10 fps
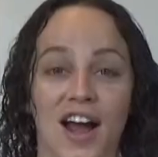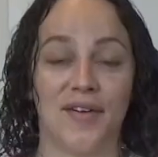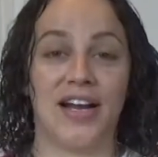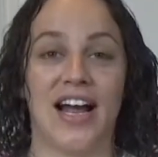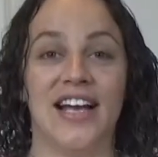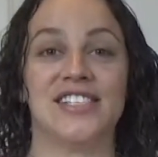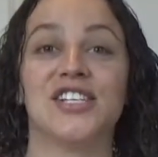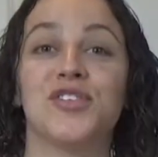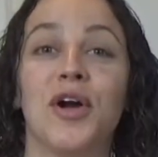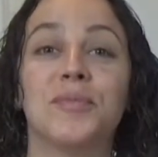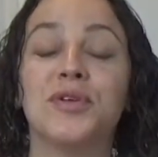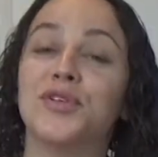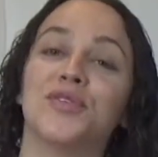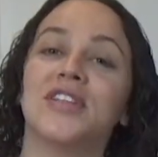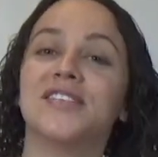Alright guys, so I hope that
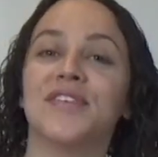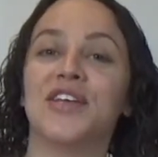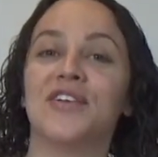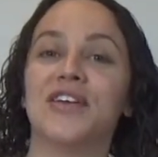you enjoyed this video.